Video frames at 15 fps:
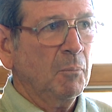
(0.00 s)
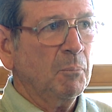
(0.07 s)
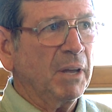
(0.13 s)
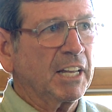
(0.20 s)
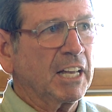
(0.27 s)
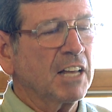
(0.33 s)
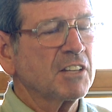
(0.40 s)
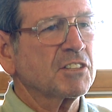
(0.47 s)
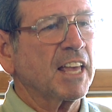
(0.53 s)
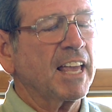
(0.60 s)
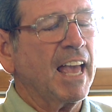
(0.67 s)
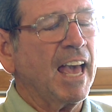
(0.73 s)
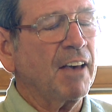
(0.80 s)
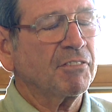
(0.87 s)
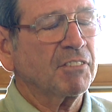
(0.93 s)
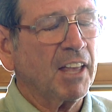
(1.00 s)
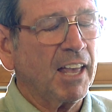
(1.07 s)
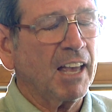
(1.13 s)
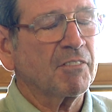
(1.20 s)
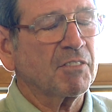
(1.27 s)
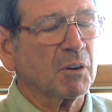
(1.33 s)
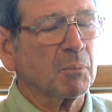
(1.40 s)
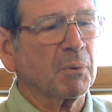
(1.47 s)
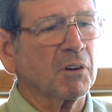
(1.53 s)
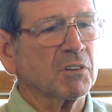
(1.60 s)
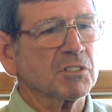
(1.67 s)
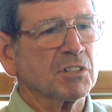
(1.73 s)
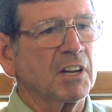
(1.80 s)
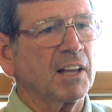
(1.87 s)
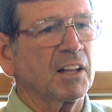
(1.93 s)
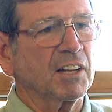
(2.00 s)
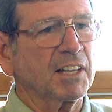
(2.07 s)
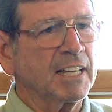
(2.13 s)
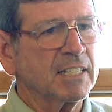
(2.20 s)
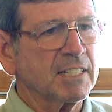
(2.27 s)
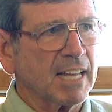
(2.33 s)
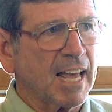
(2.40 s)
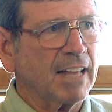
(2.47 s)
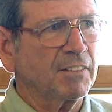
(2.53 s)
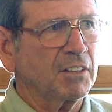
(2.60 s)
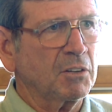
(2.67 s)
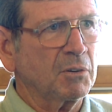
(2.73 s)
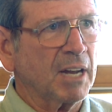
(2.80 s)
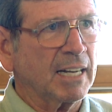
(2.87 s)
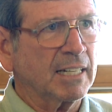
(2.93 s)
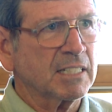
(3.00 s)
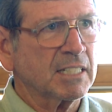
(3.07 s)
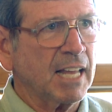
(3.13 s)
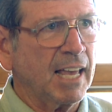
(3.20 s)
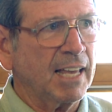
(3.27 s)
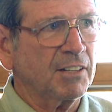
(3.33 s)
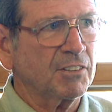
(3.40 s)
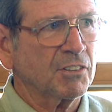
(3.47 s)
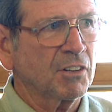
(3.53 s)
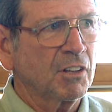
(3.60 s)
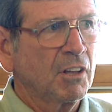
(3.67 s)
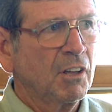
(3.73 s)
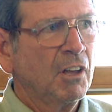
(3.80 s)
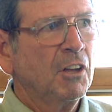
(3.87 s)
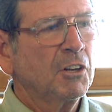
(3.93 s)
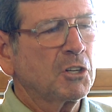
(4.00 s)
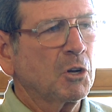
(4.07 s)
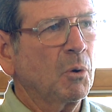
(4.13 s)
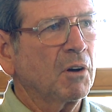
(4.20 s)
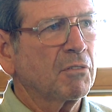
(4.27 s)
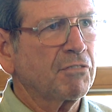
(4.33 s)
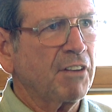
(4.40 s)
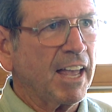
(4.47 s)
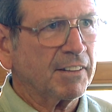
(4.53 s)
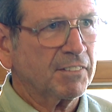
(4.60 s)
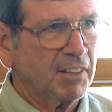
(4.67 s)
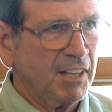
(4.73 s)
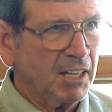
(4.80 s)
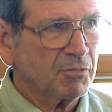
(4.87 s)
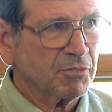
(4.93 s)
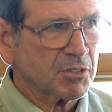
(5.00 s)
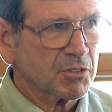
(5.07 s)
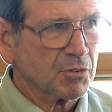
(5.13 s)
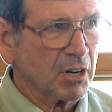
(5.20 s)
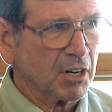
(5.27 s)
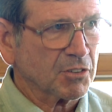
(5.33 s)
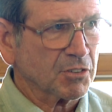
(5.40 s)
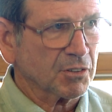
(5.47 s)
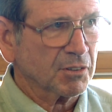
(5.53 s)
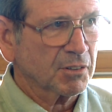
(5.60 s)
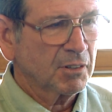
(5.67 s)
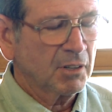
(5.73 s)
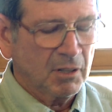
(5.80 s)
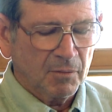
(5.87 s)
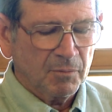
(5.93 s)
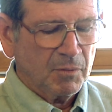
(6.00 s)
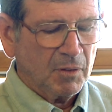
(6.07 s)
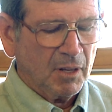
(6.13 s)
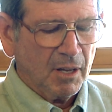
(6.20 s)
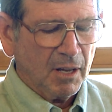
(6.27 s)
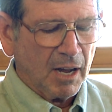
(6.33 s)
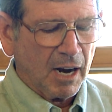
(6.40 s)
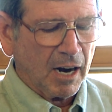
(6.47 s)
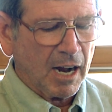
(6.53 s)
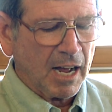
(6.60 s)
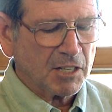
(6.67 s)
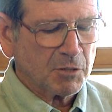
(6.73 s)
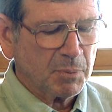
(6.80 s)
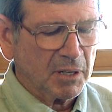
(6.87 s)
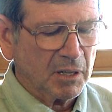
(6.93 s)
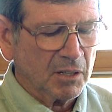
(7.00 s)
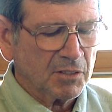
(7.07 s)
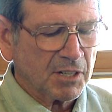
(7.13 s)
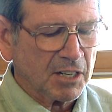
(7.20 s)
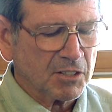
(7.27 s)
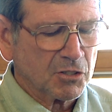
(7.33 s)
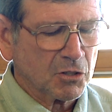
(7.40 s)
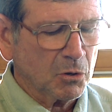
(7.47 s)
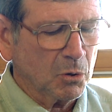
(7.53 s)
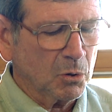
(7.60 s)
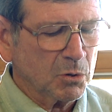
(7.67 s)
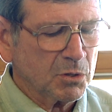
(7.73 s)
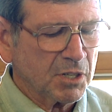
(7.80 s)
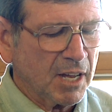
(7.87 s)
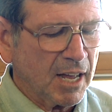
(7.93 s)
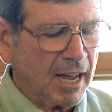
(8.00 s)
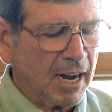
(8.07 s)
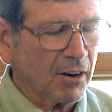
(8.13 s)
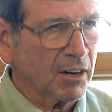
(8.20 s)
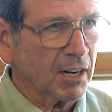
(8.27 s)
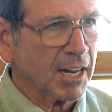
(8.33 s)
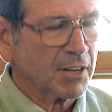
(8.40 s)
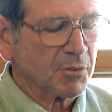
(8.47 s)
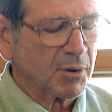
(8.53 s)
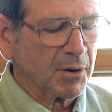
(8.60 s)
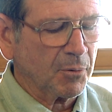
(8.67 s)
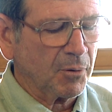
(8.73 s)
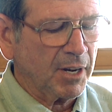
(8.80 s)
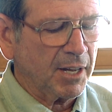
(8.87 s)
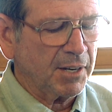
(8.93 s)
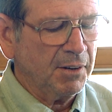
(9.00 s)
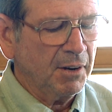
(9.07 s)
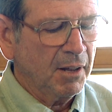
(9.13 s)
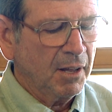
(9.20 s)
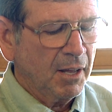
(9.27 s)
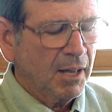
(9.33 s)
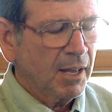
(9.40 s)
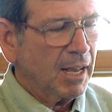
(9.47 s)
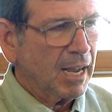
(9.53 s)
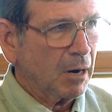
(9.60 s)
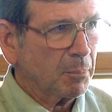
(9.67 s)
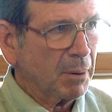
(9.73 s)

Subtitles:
because they have to have their personnel inside the United States to affect the infrastructure. Our hospitals, our schools, our electric grid, our